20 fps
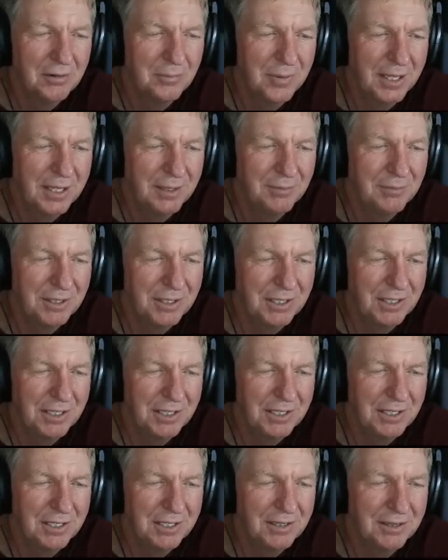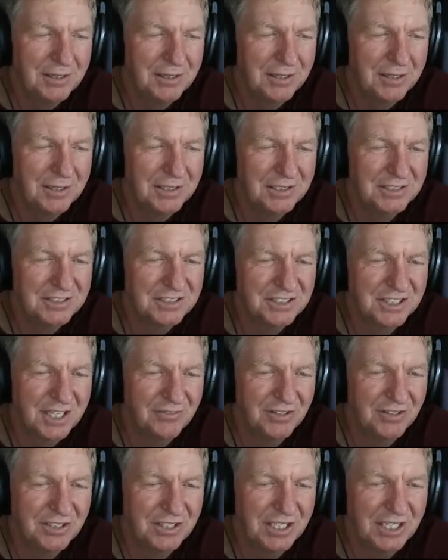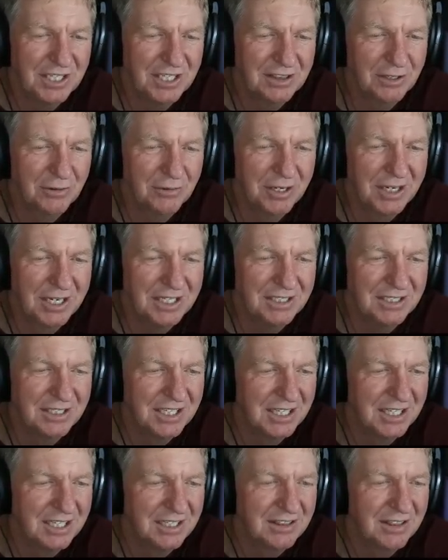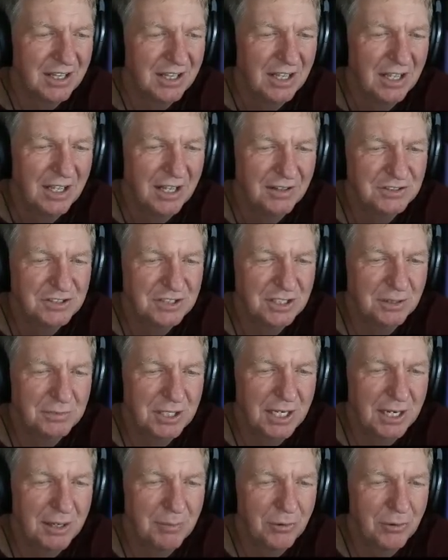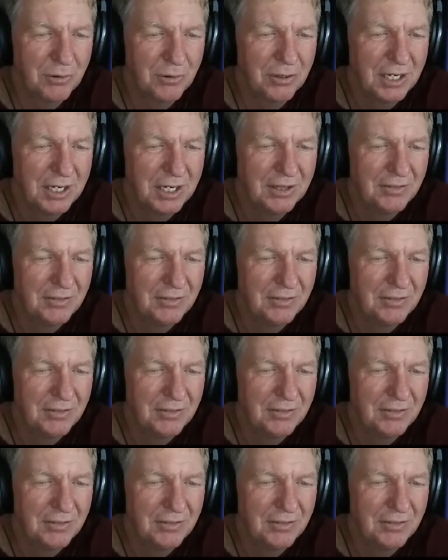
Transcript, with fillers: maybe the 17th or 18th of September,